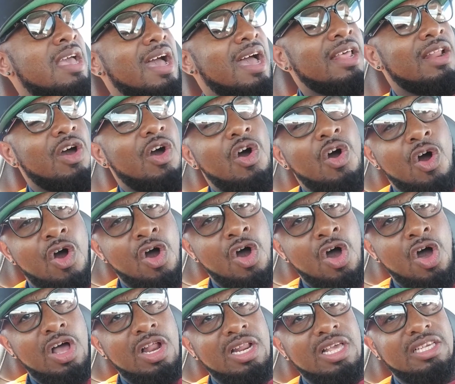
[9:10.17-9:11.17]
and
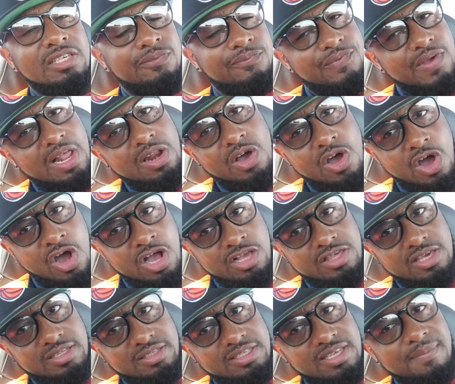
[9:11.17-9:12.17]
all his fellow
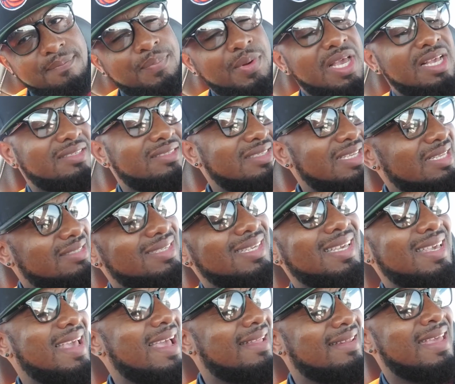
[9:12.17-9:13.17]
Argentine players need to
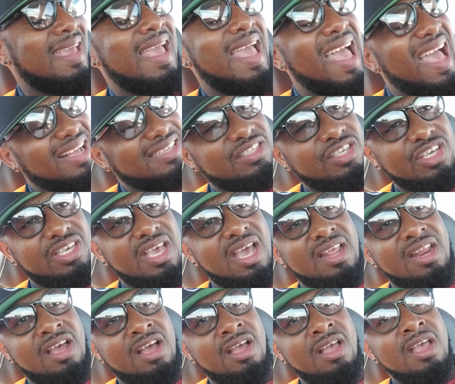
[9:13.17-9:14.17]
get their act
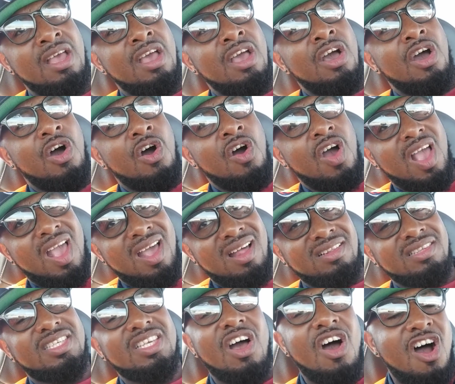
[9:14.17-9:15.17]
together, or
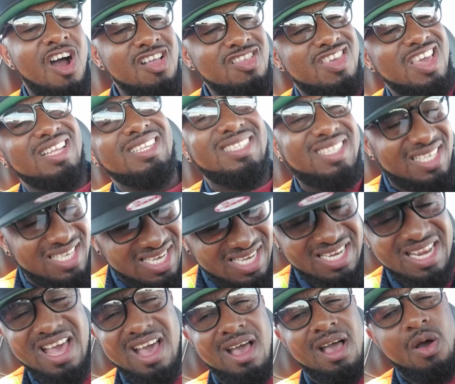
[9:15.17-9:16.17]
else
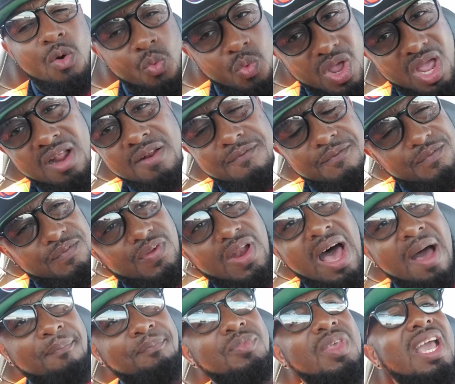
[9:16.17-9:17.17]
Argentina will
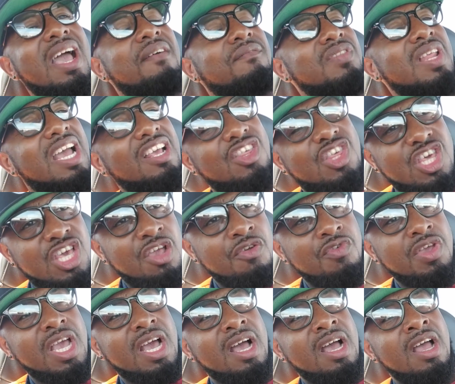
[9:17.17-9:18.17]
flop. They have
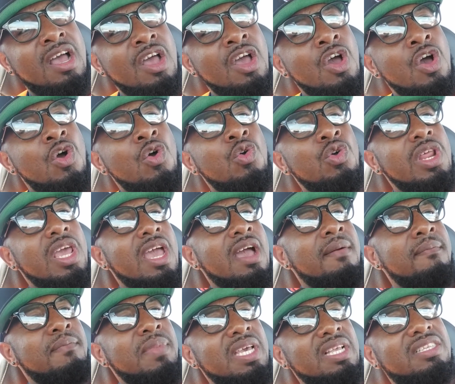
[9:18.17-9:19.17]
Nigeria, who they
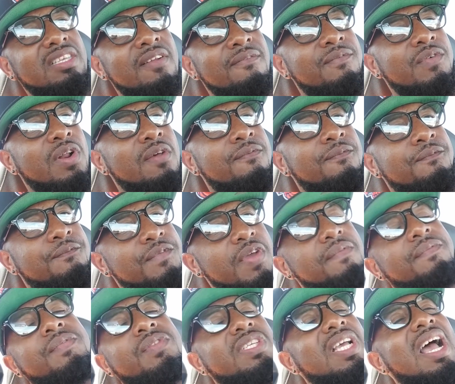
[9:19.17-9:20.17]
are meeting for the
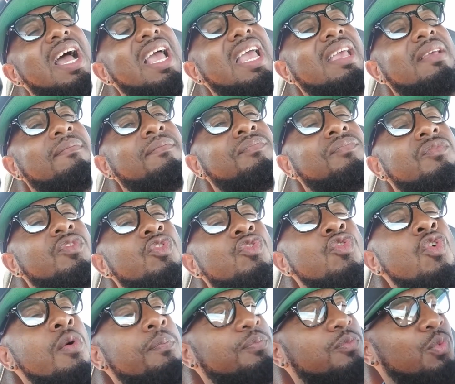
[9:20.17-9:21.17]
fifth time,
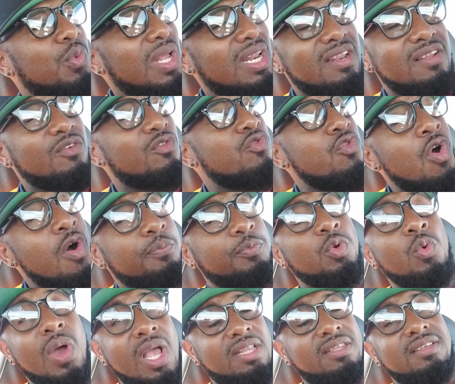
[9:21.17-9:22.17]
grouped with
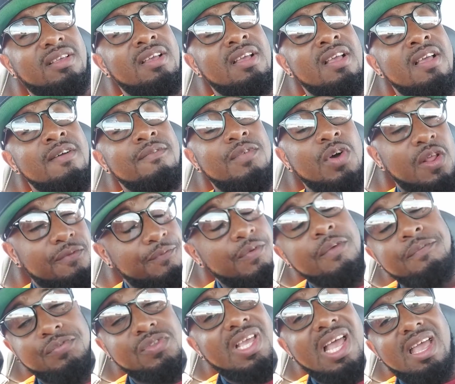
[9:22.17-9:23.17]
for the
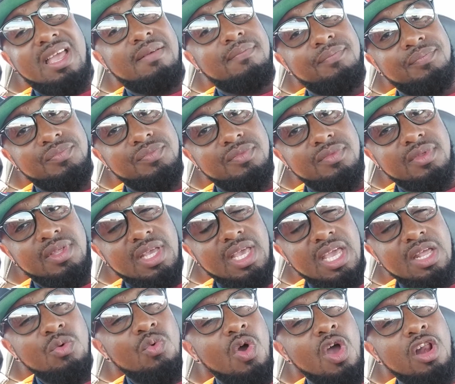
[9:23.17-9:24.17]
fifth time
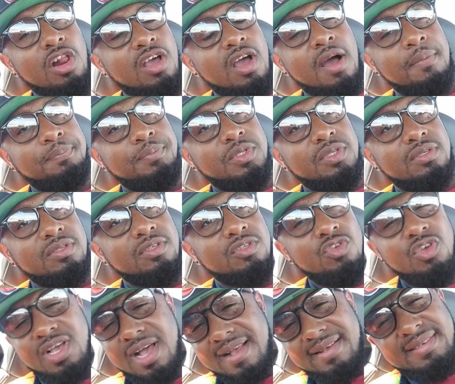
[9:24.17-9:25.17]
in World Cups.
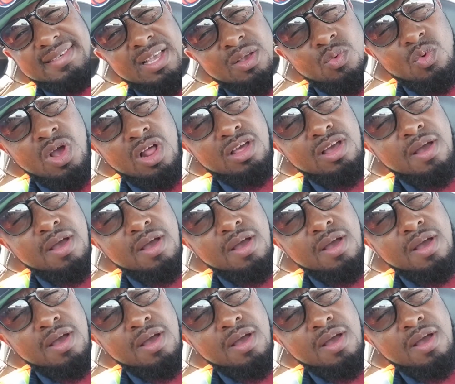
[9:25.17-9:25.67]
You guys think World